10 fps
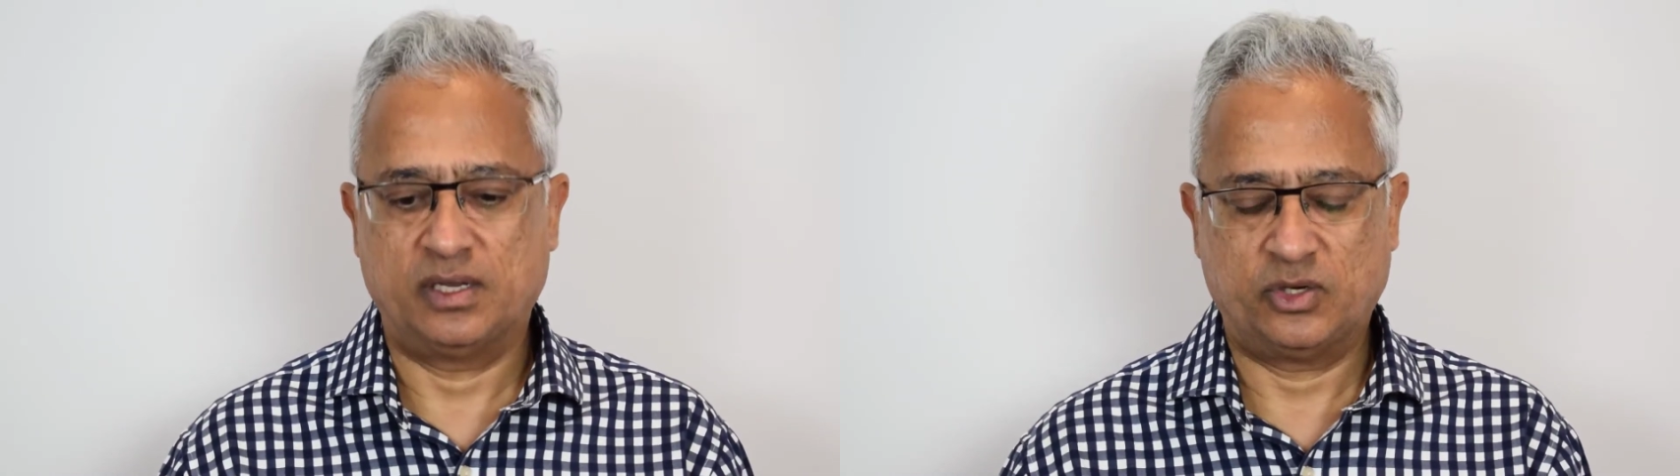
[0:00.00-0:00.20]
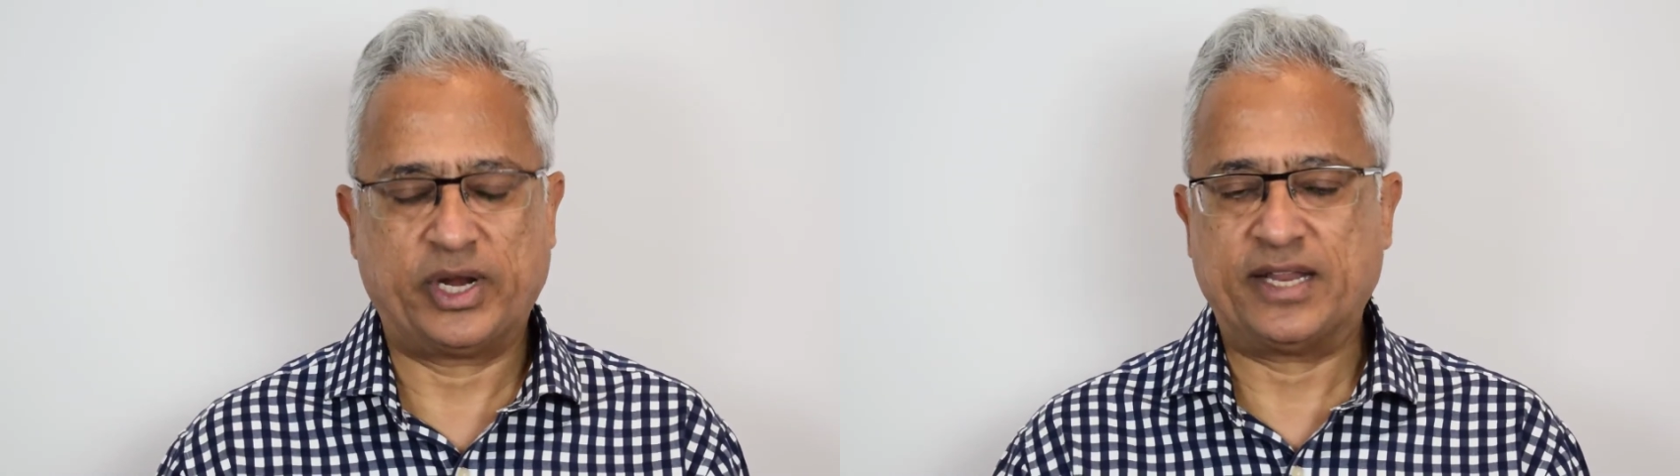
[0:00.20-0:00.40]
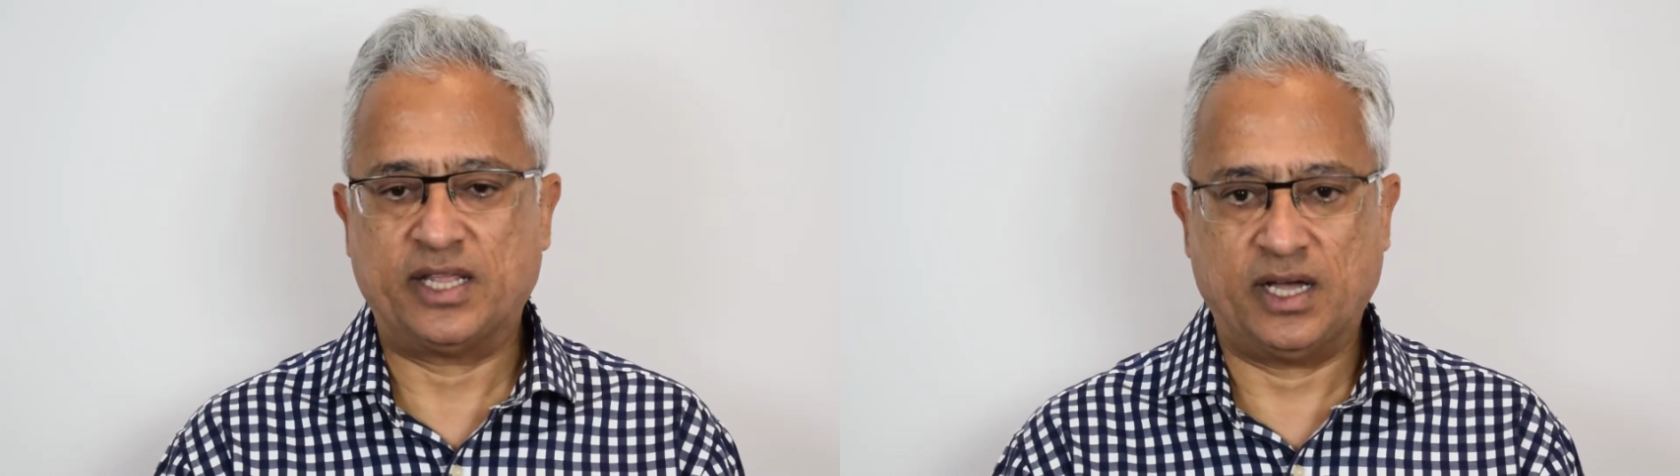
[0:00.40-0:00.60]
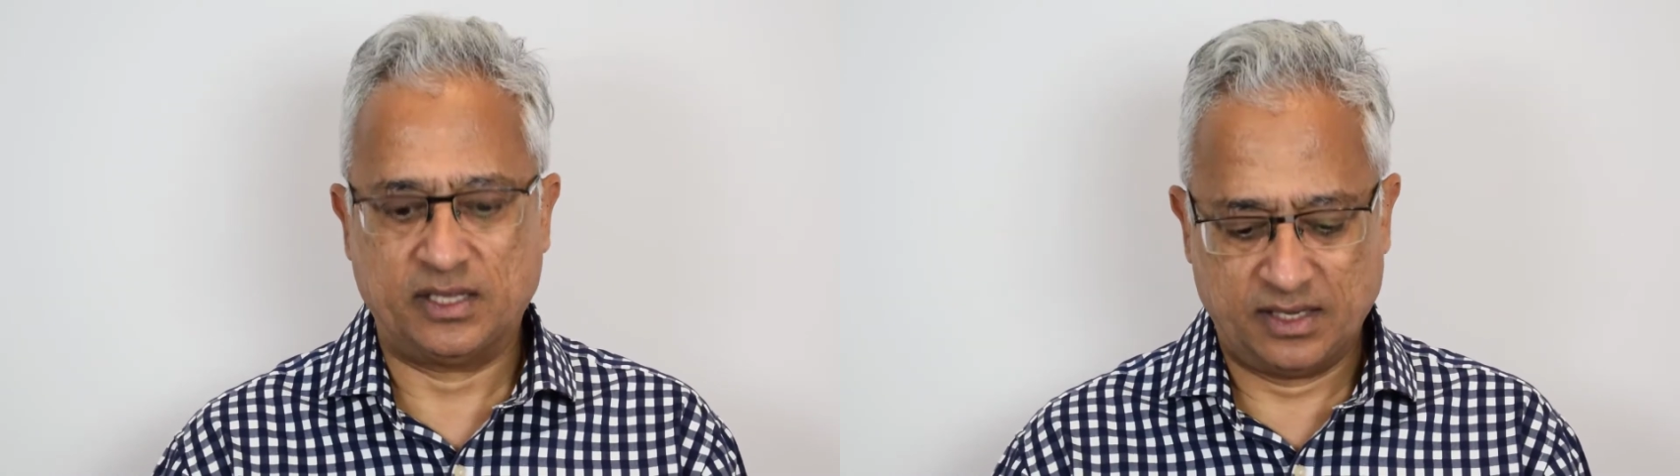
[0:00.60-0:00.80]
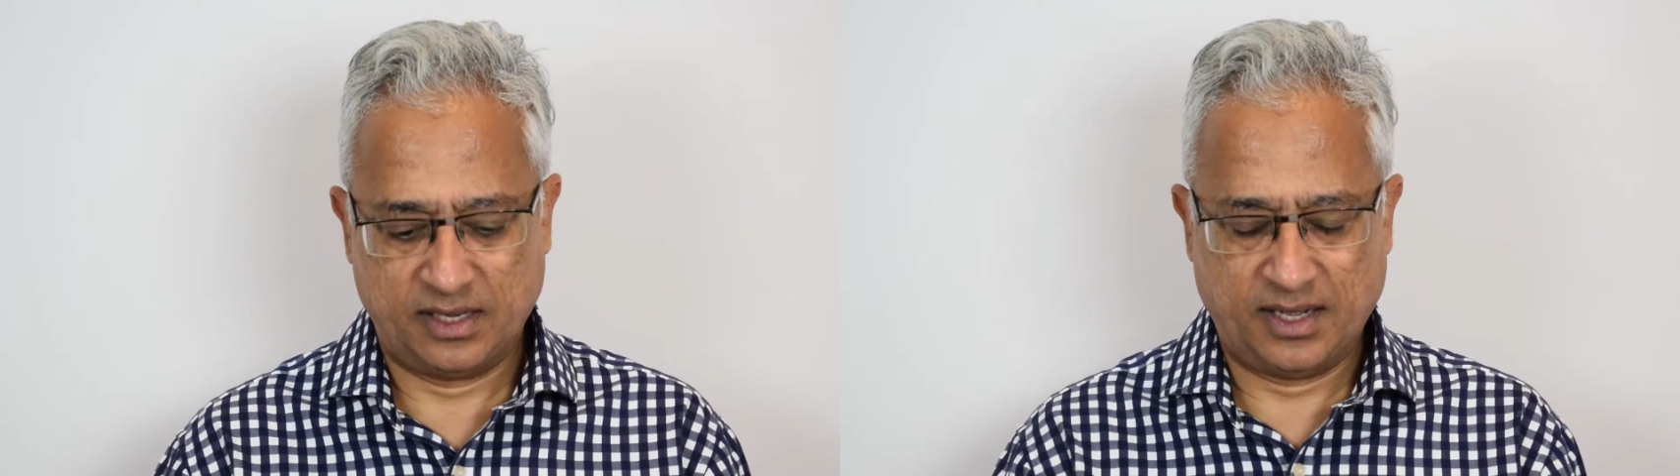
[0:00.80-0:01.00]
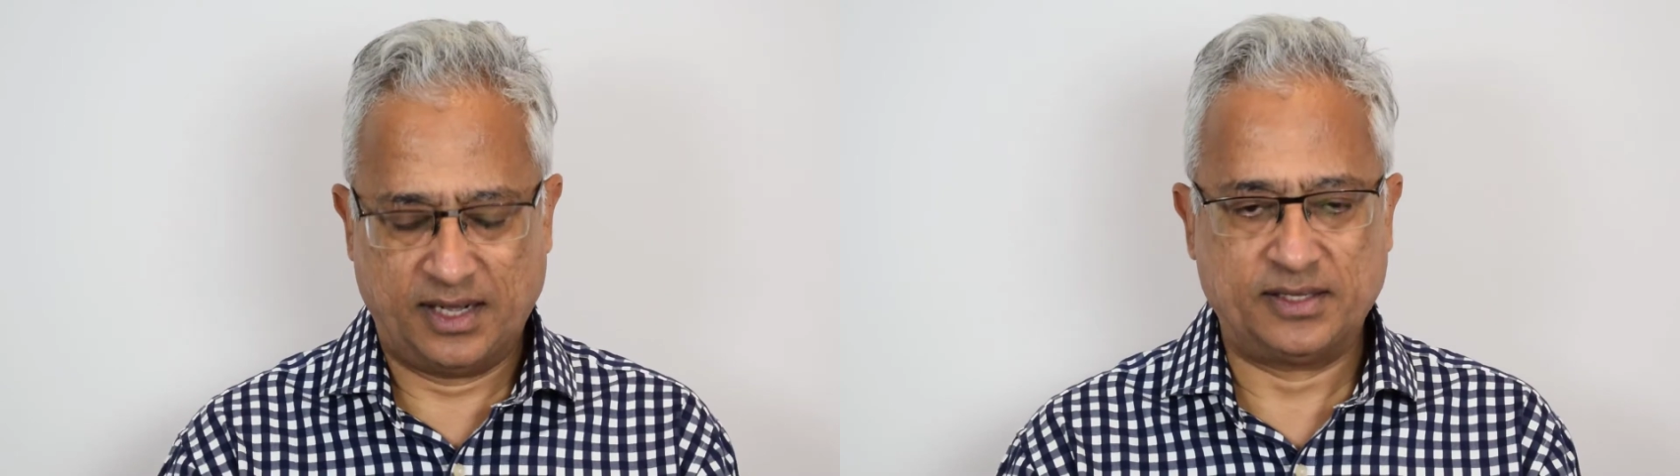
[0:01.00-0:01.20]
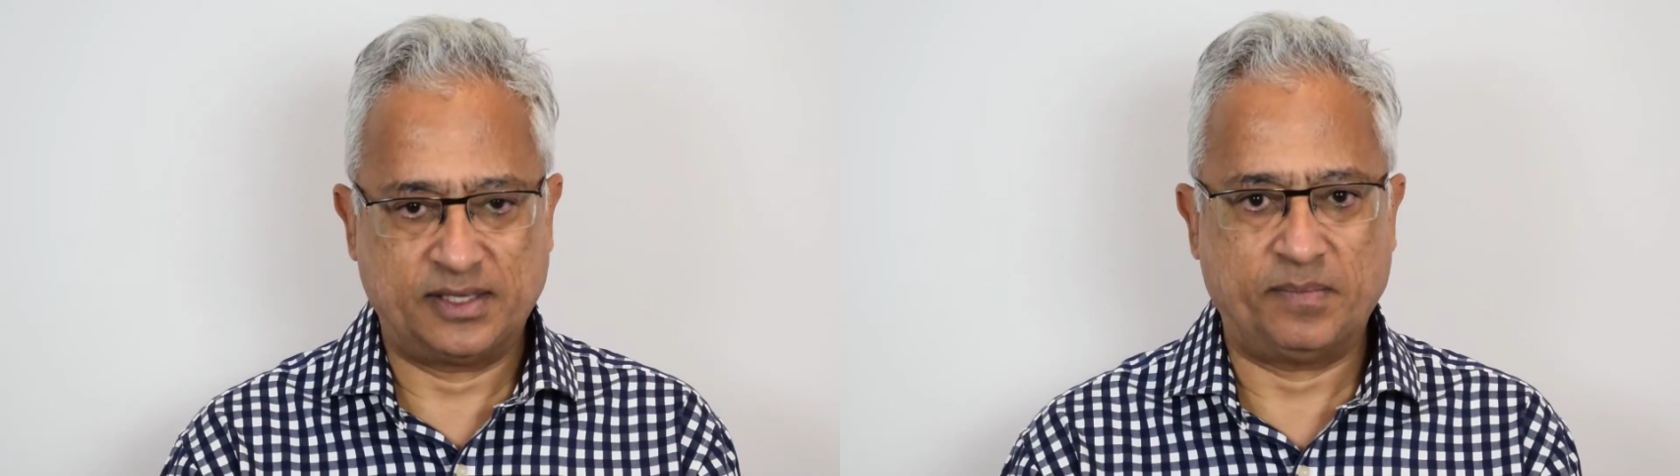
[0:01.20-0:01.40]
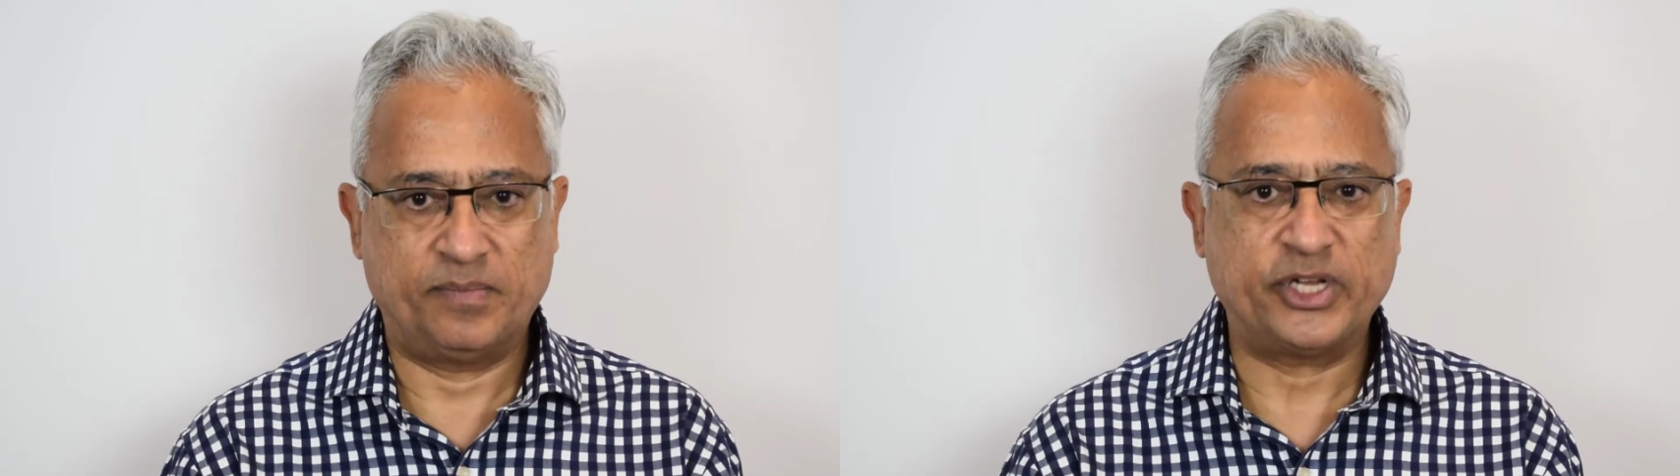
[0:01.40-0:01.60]
to get
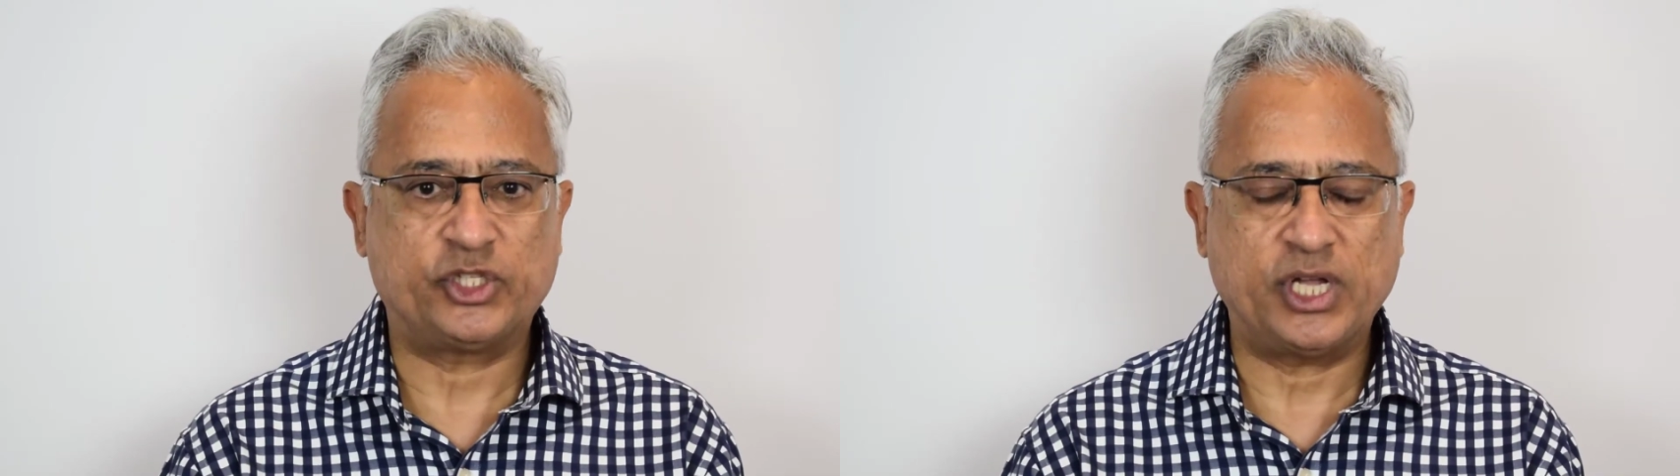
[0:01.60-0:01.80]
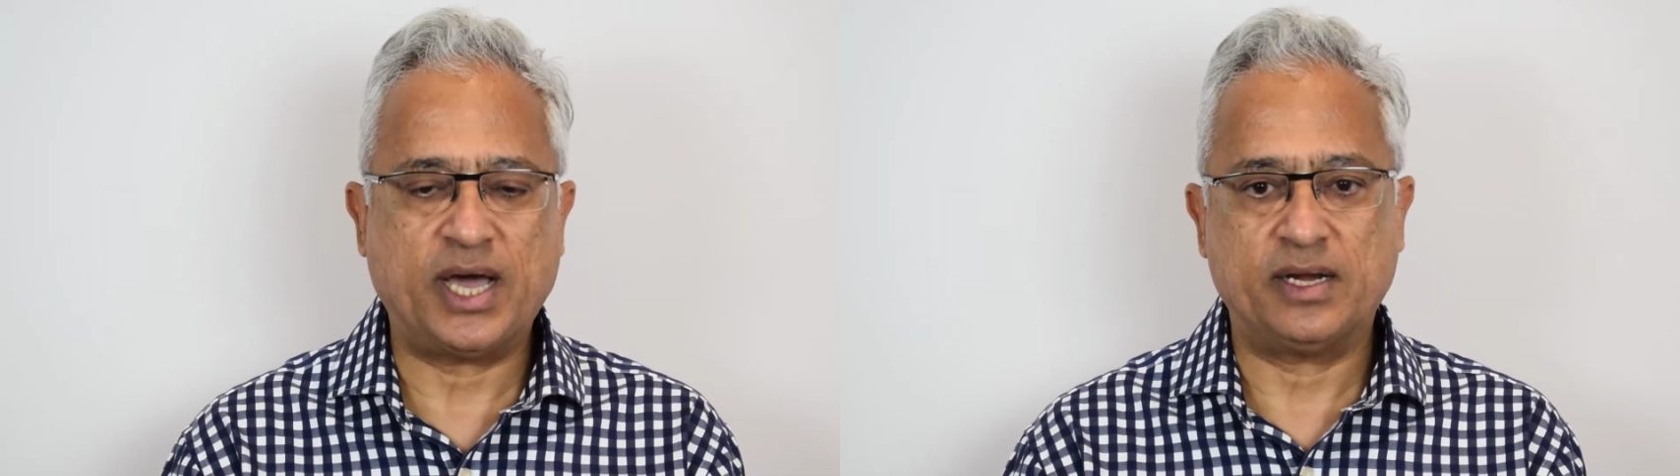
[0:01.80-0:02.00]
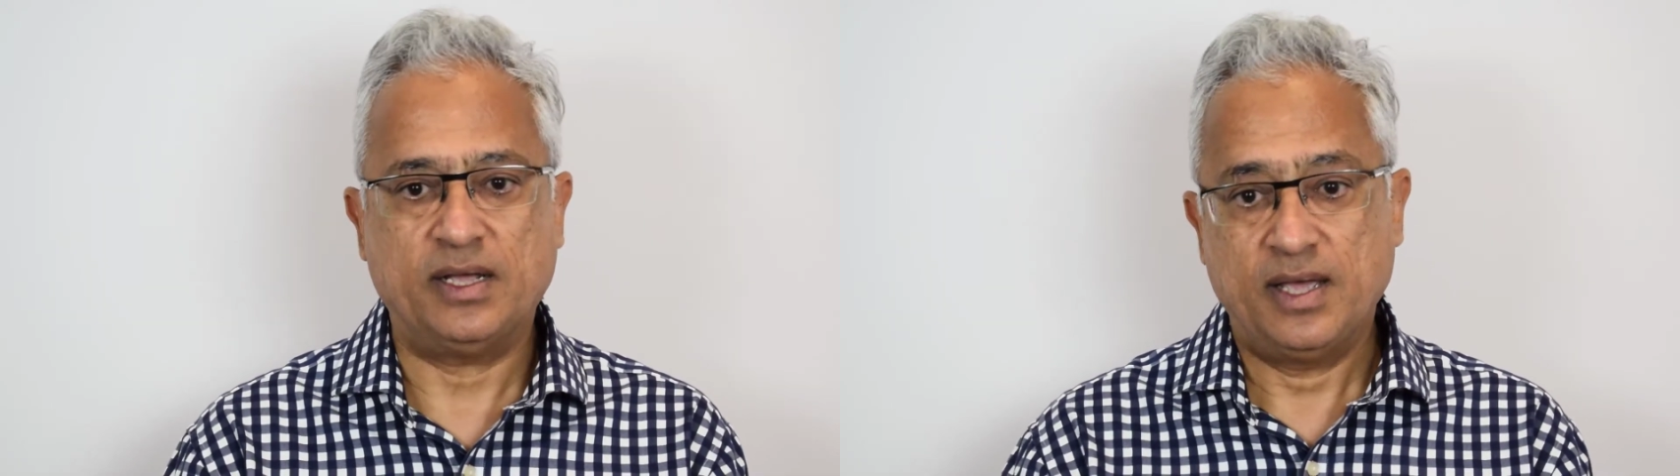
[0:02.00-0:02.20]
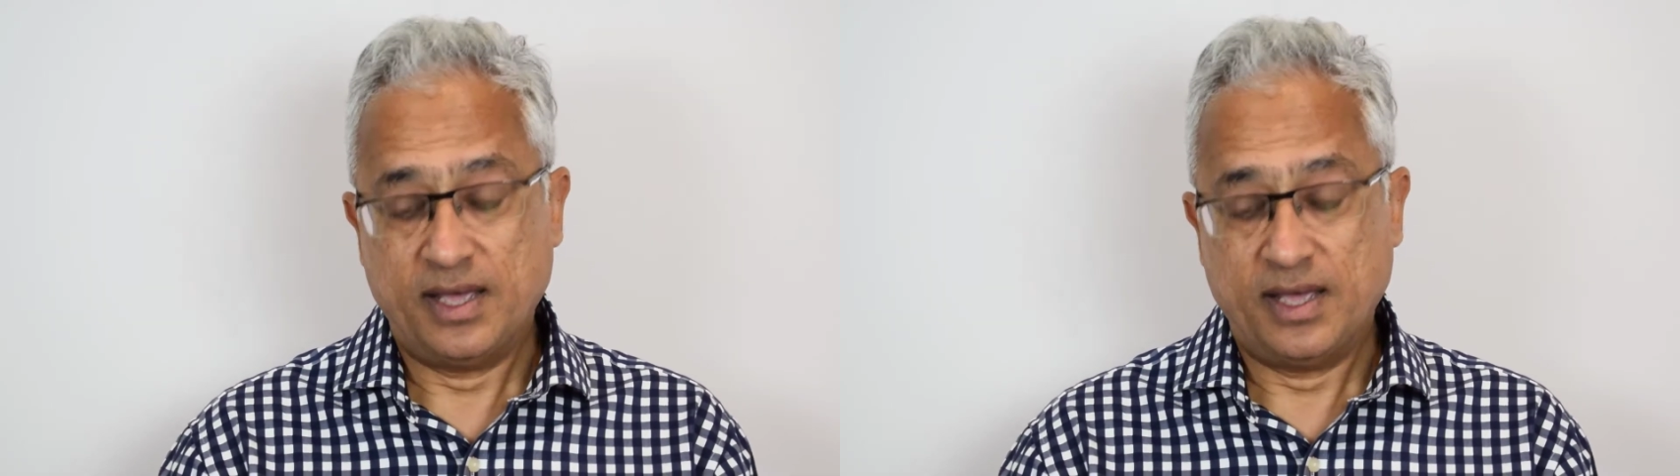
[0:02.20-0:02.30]
the bridge done.